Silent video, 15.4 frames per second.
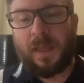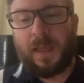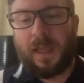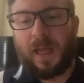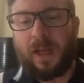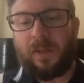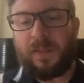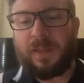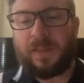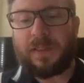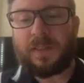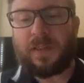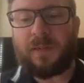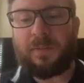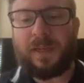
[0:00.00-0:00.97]
On this
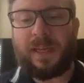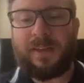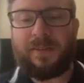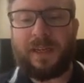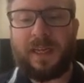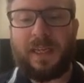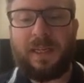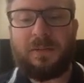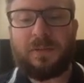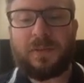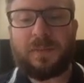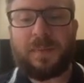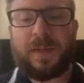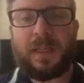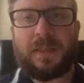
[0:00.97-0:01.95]
side, we have an
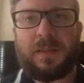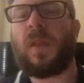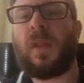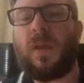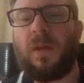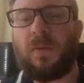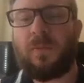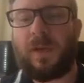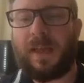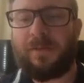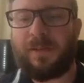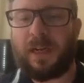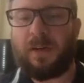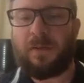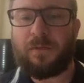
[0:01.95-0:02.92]
equals button. We have
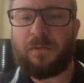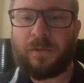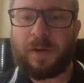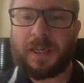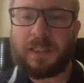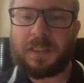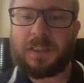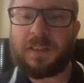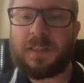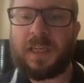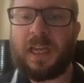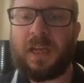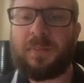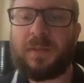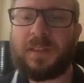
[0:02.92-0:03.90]
our fractions,
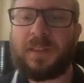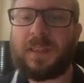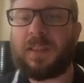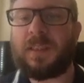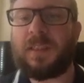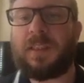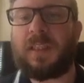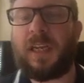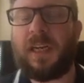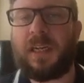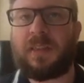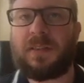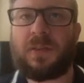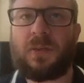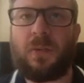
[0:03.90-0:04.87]
our percentage, and
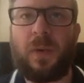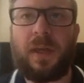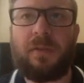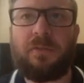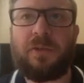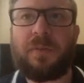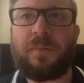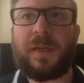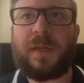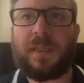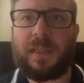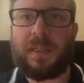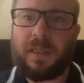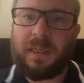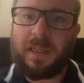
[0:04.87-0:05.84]
our square root
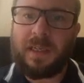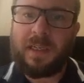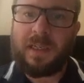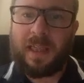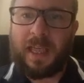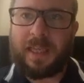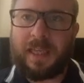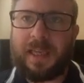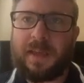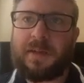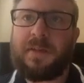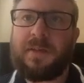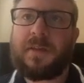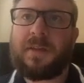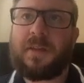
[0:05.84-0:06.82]
button.
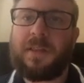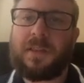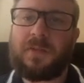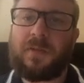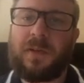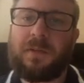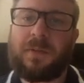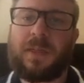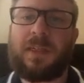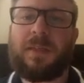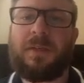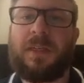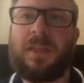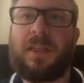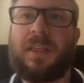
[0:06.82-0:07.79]
Again, this red one up
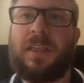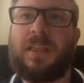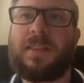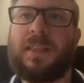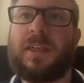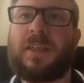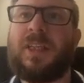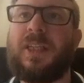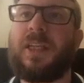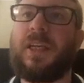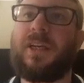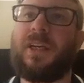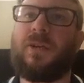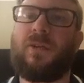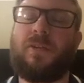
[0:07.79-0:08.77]
here is our
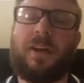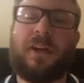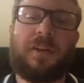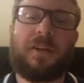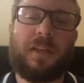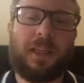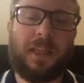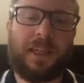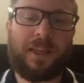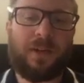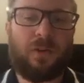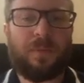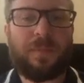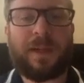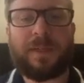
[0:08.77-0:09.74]
clear
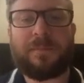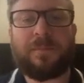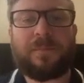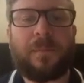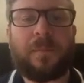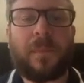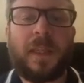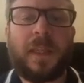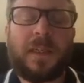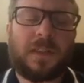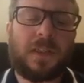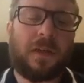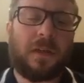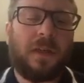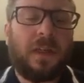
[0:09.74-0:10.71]
or button.
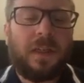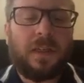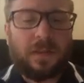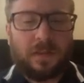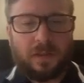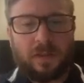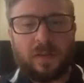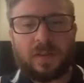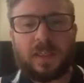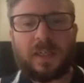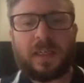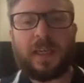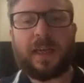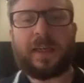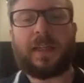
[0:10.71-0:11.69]
So, to use our
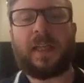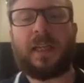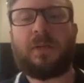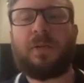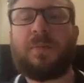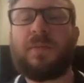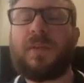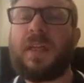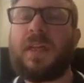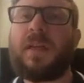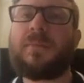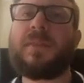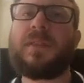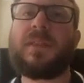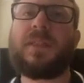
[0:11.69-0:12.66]
calculator, we put the
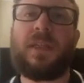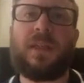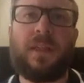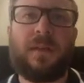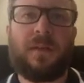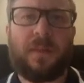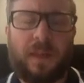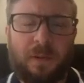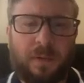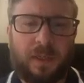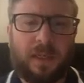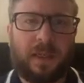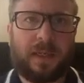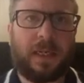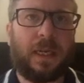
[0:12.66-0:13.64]
numbers in that we
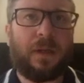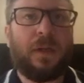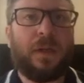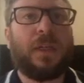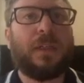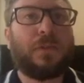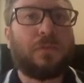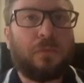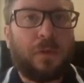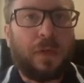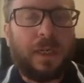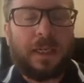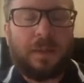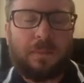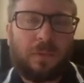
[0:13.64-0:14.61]
need. Now, it's
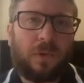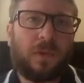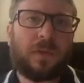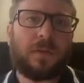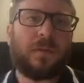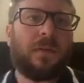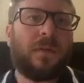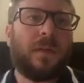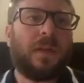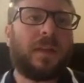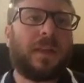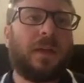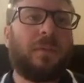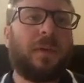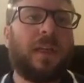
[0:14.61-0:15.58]
really important
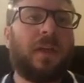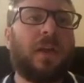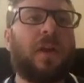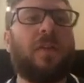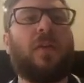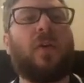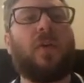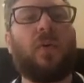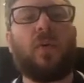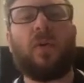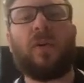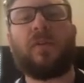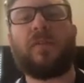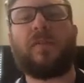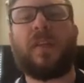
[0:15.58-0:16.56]
that we know the
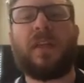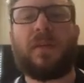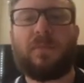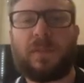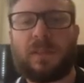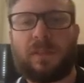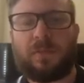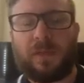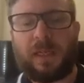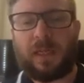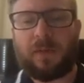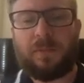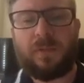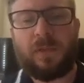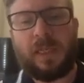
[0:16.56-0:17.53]
order of the numbers that we're going
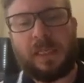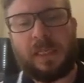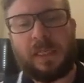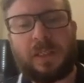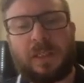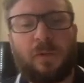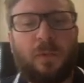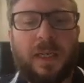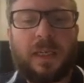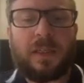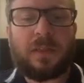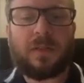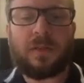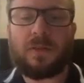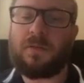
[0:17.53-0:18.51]
to put in. So if we're going to
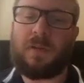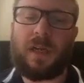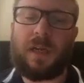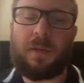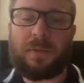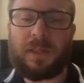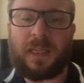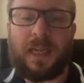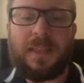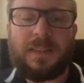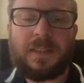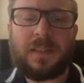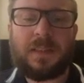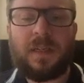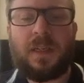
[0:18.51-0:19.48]
do a
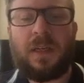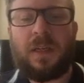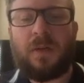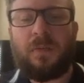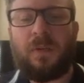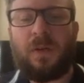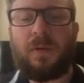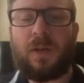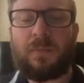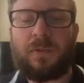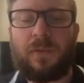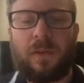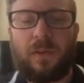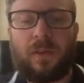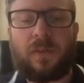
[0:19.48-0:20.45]
plus, we might
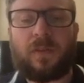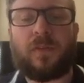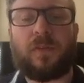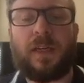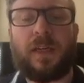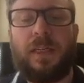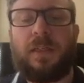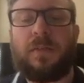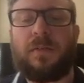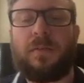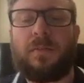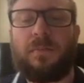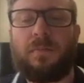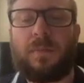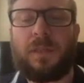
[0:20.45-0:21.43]
put 3
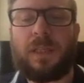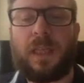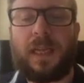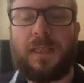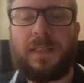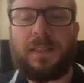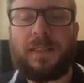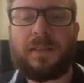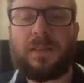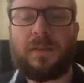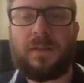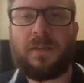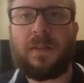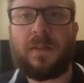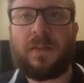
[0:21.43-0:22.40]
plus
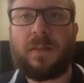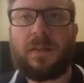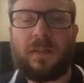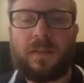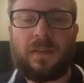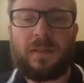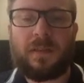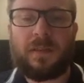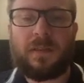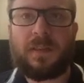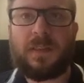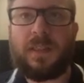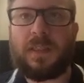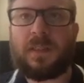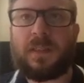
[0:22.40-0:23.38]

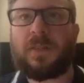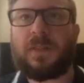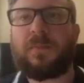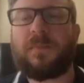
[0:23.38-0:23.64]
6.